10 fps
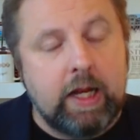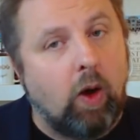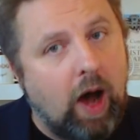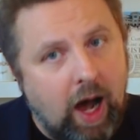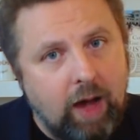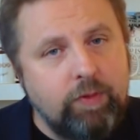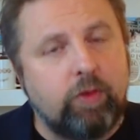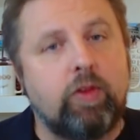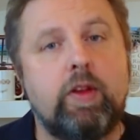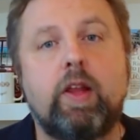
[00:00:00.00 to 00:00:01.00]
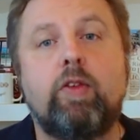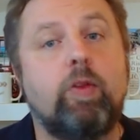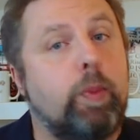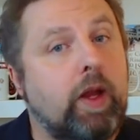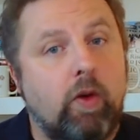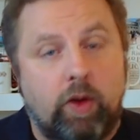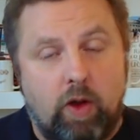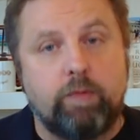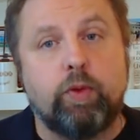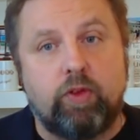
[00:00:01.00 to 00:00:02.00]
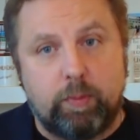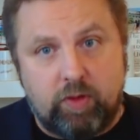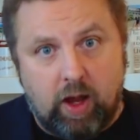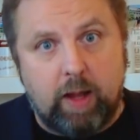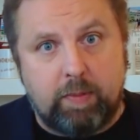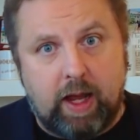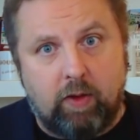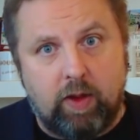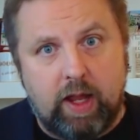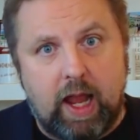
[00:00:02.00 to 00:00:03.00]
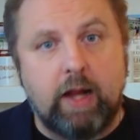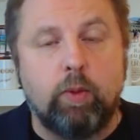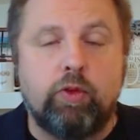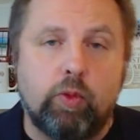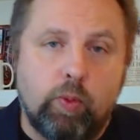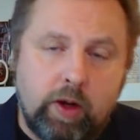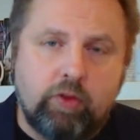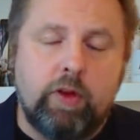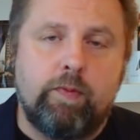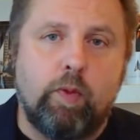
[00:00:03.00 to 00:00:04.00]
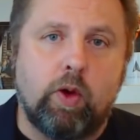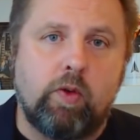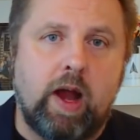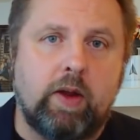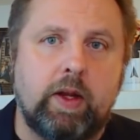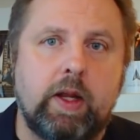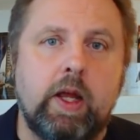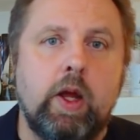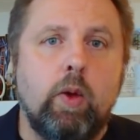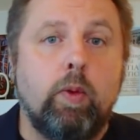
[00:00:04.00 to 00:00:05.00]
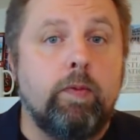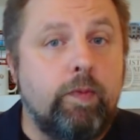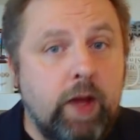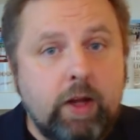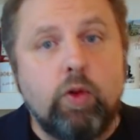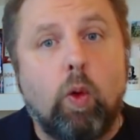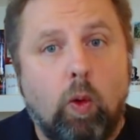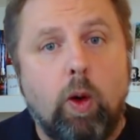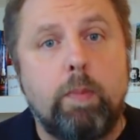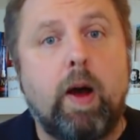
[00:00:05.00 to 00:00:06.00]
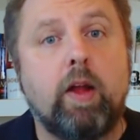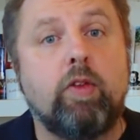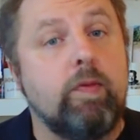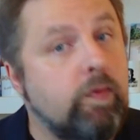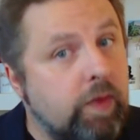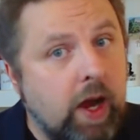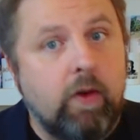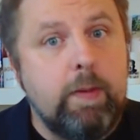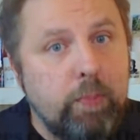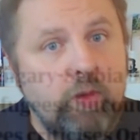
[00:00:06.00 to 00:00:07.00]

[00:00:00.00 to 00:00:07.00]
Now, obviously, this has been going on for some time now, and it was originally foregrounded with Viktor Orban's very